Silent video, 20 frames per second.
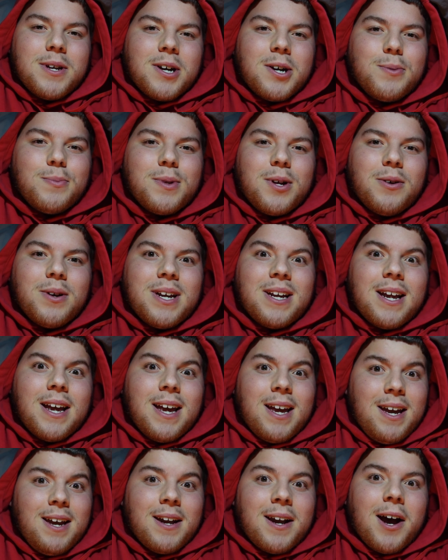uploaded
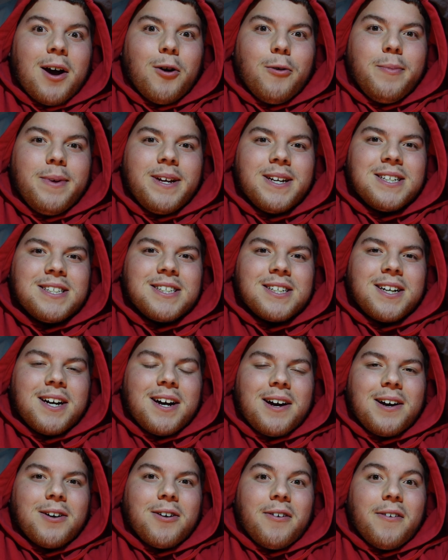and I'll be in
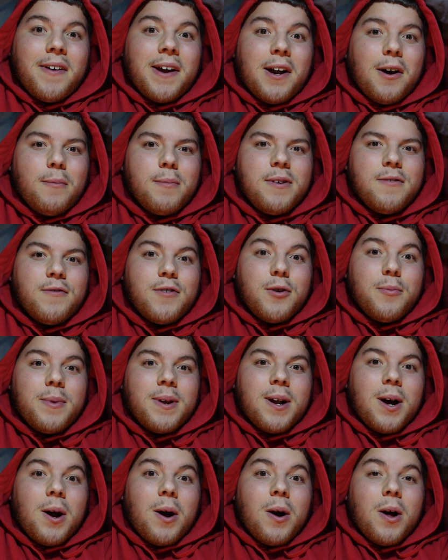Chicago and I'll be
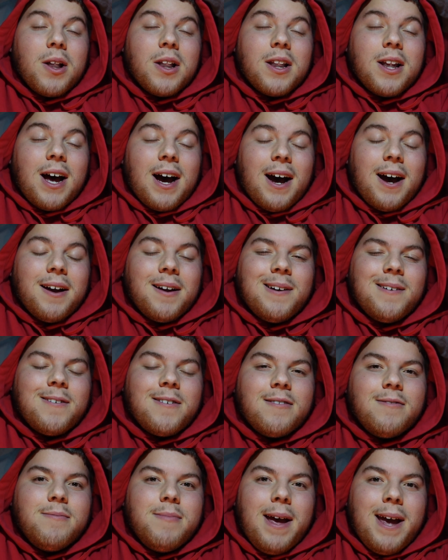filming a lot
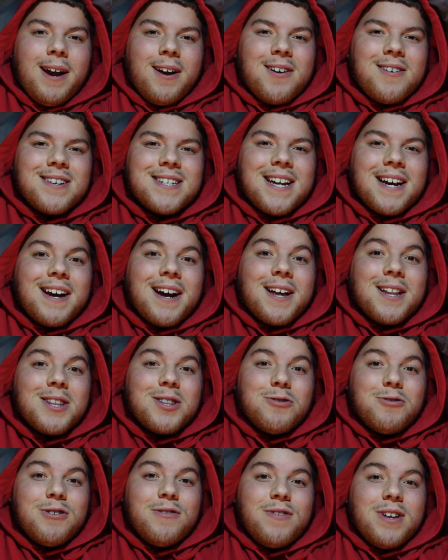of bangers. I got
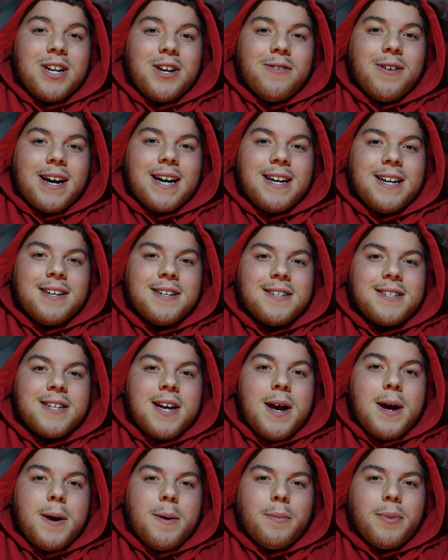three video ideas
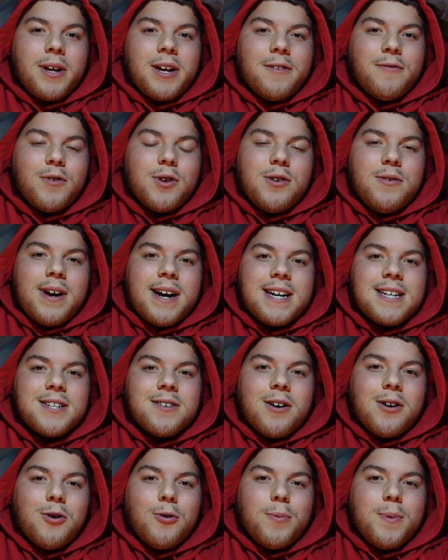planned for you guys,
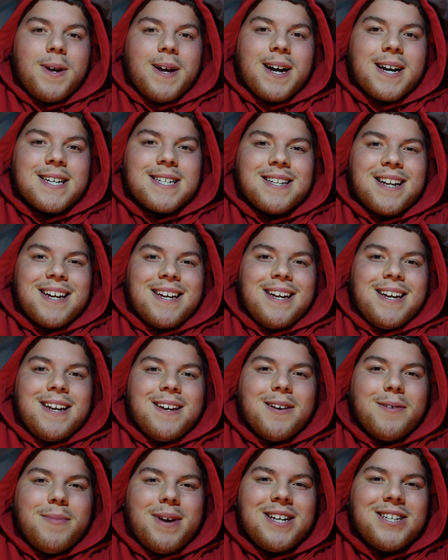so I hope you guys like it
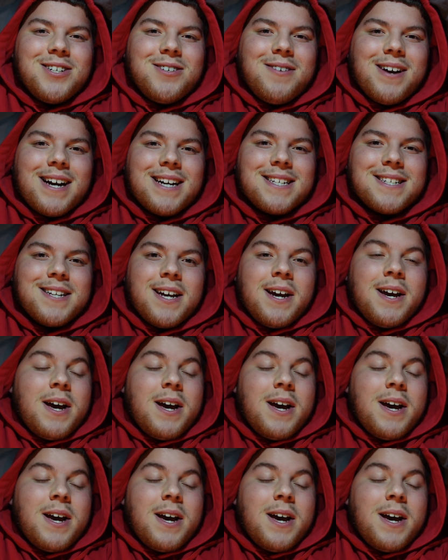and make sure you guys